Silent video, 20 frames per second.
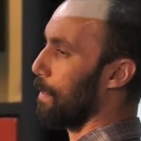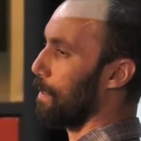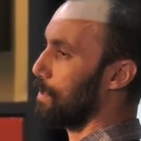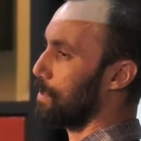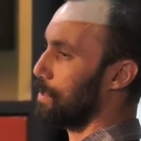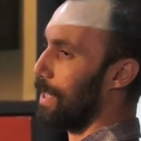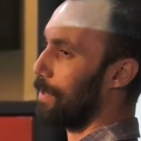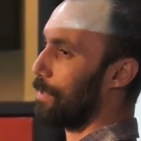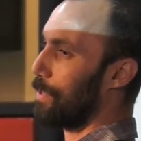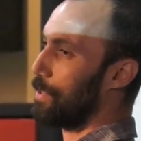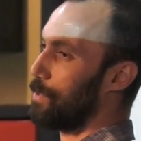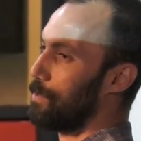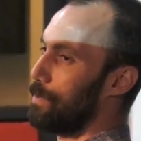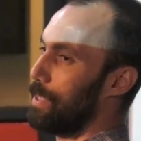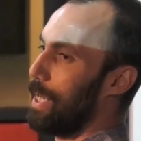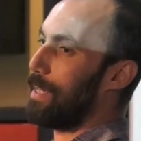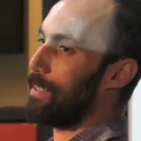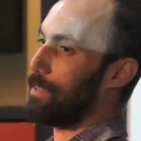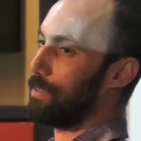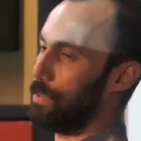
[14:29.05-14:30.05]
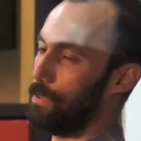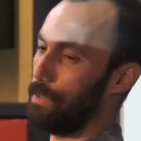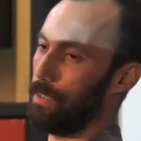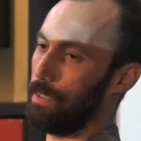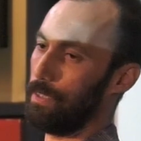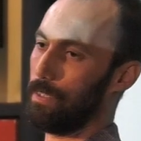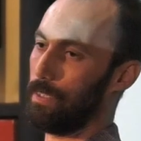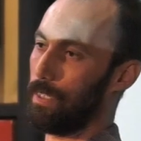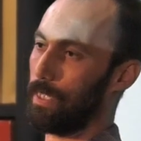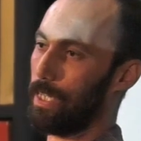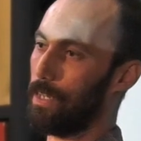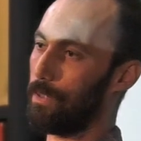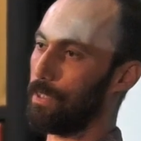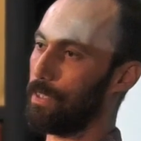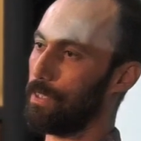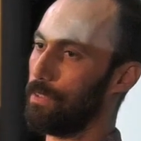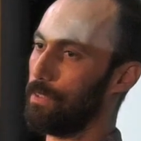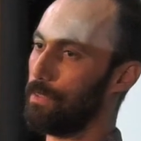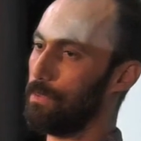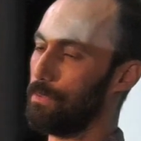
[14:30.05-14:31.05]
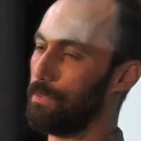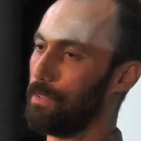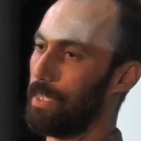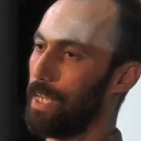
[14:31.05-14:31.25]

So how can you not do it? Like how can you